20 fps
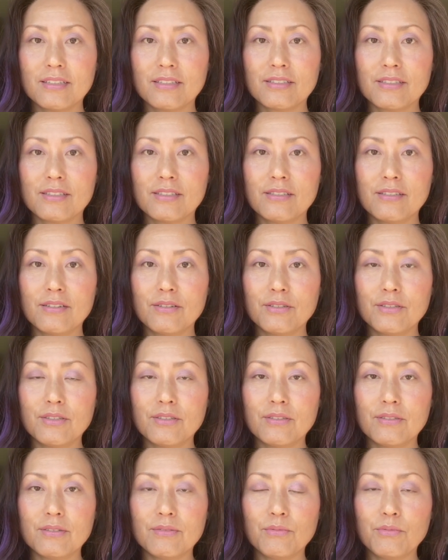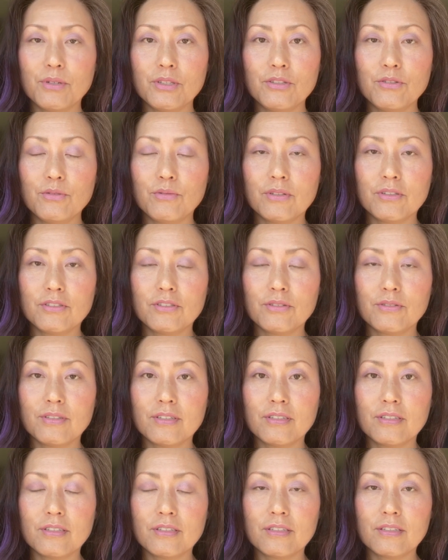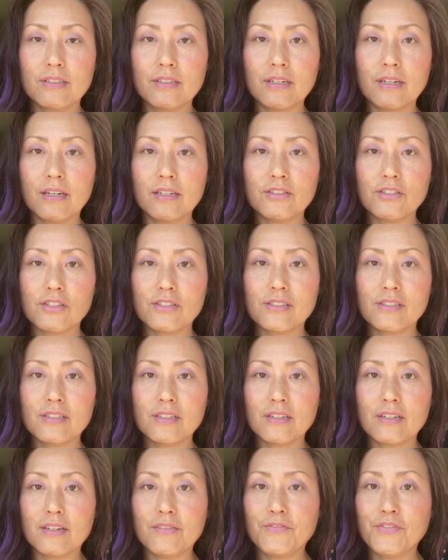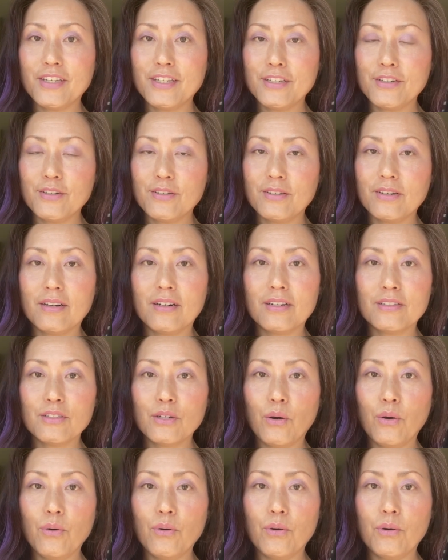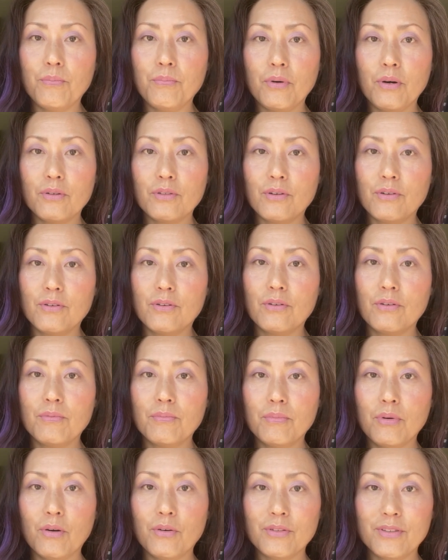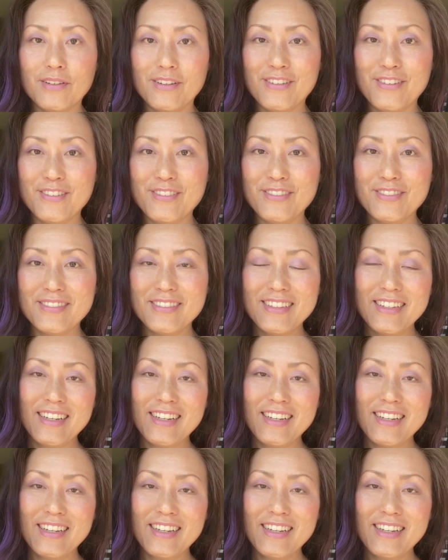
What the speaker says: So when you are doing, I just did a video on Ho'oponopono,